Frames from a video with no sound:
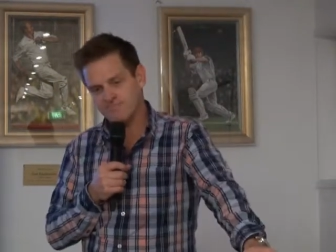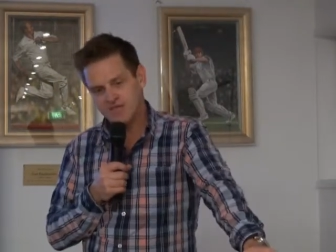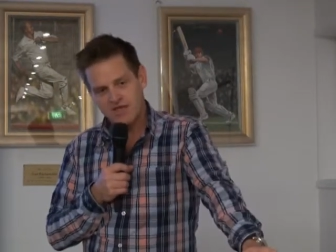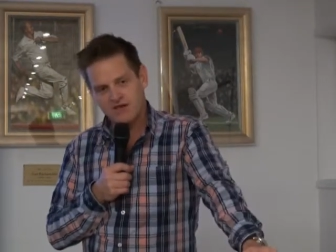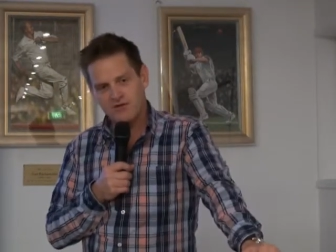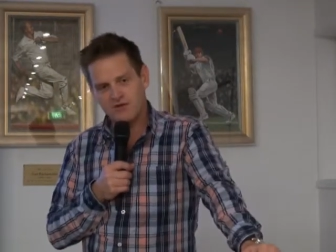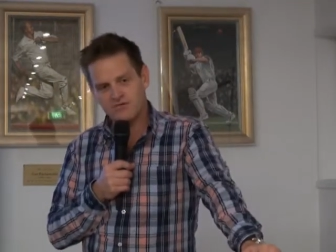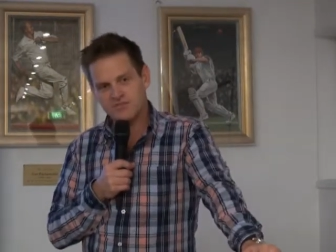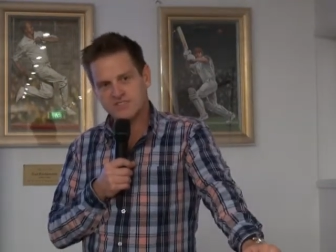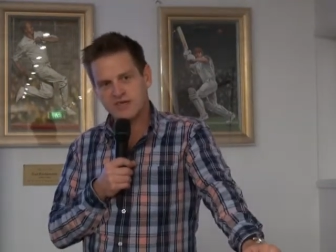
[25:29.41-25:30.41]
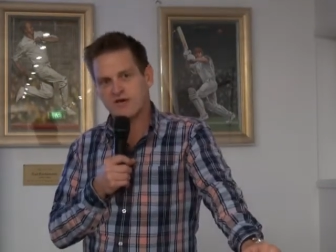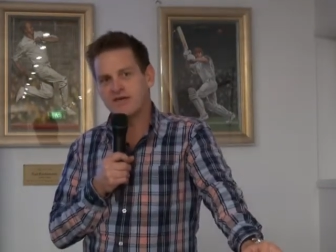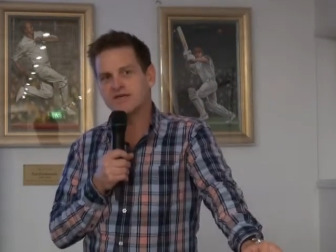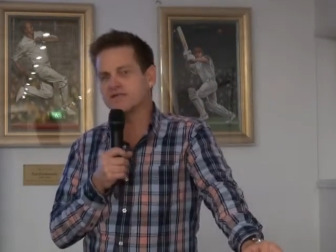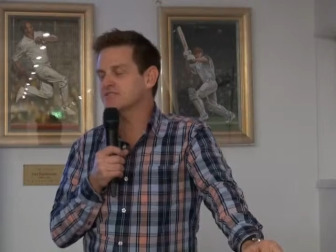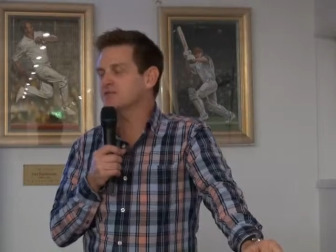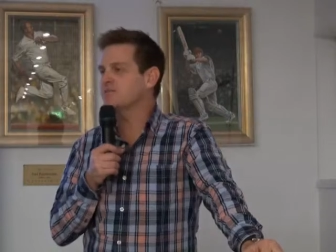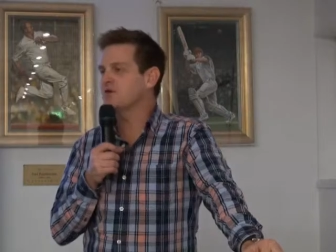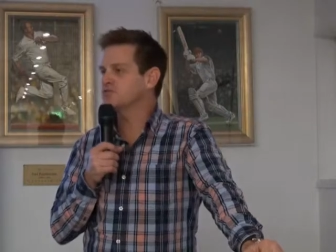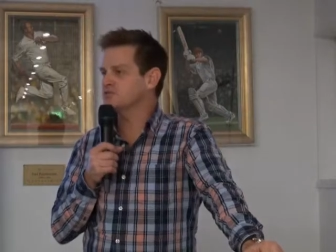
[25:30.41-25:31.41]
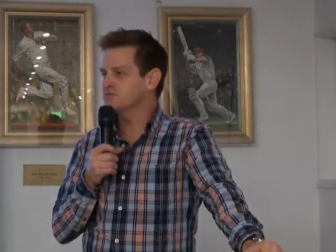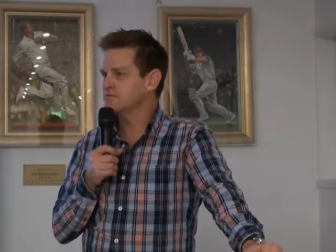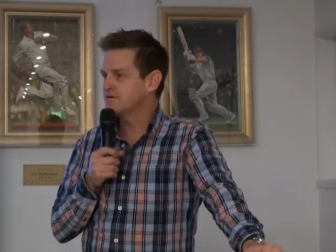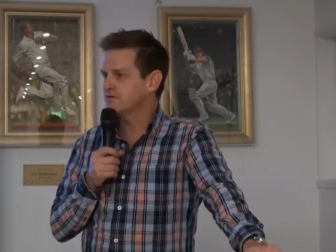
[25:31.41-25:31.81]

and all of a sudden I hear this commotion.